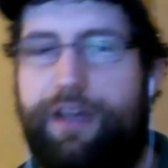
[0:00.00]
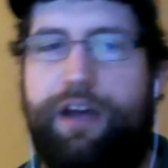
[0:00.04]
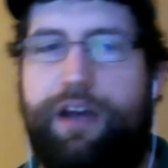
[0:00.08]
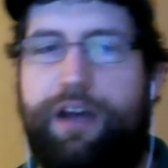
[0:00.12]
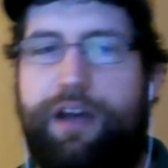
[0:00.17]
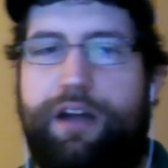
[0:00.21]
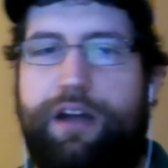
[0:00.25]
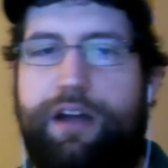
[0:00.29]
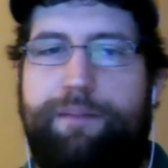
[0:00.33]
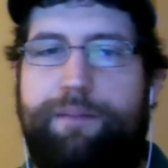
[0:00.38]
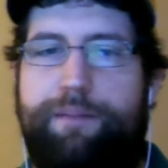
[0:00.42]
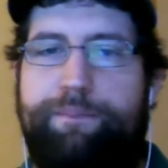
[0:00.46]

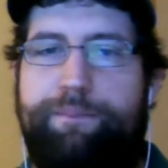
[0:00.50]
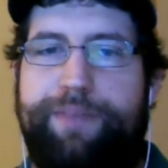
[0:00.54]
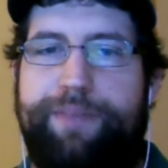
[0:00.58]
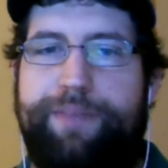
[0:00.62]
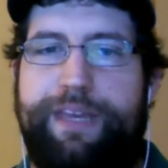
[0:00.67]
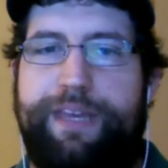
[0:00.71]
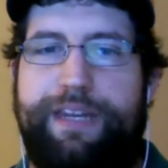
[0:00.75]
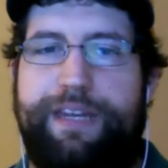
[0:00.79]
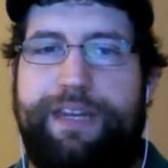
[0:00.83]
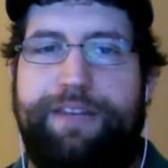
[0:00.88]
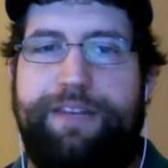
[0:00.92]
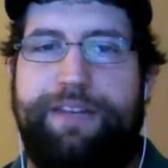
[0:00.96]
And
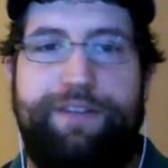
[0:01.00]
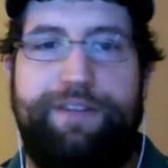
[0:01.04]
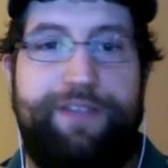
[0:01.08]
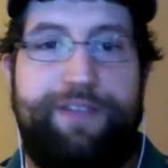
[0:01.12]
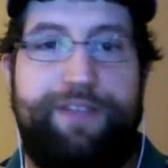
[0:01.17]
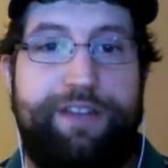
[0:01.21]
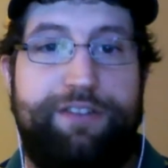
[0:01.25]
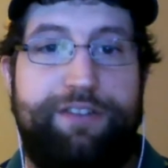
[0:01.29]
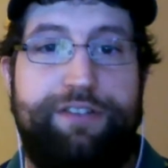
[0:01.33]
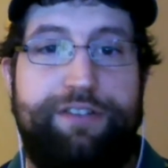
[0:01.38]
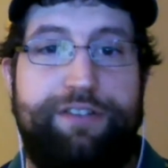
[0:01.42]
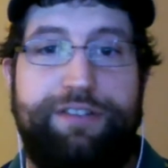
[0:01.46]
even if
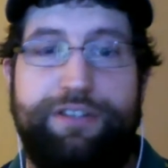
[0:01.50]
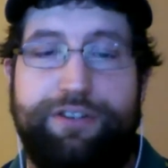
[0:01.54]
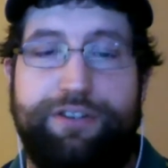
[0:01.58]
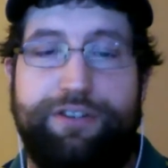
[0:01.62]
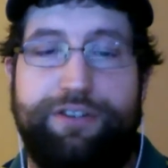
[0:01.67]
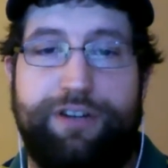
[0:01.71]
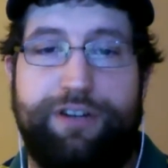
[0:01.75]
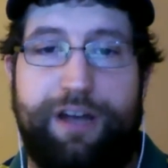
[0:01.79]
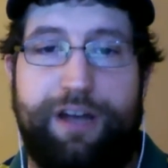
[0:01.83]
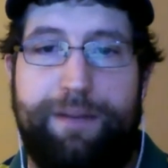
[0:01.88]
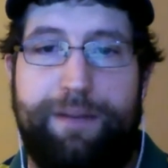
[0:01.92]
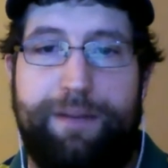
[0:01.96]
that's just in your
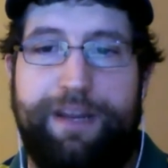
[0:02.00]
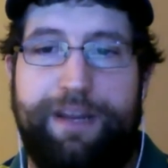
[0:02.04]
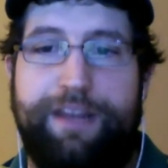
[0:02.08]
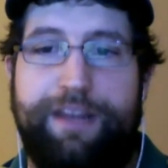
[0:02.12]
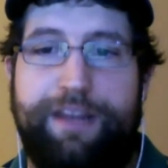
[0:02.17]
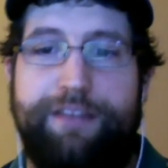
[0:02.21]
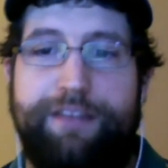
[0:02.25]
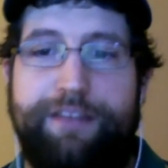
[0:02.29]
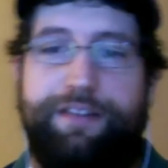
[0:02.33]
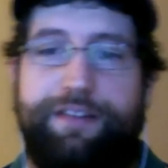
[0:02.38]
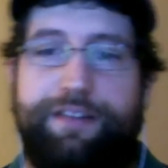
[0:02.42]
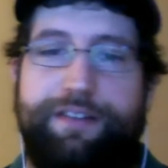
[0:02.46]

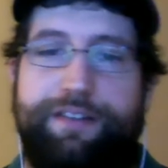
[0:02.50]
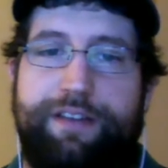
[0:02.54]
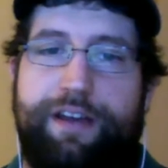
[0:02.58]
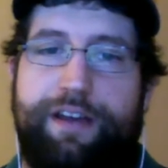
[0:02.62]
combinations,